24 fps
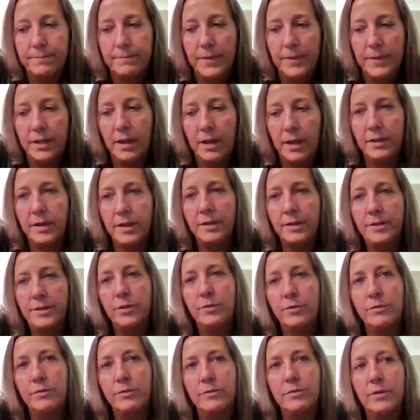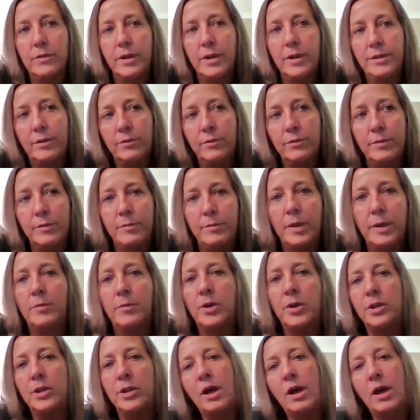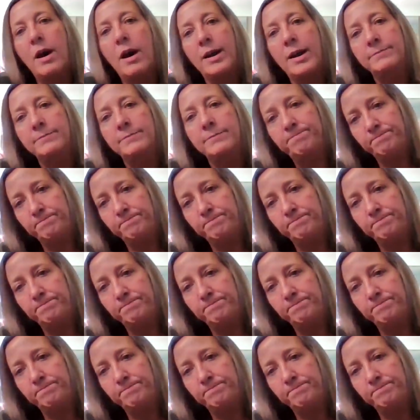I, I don't I don't remember a lot.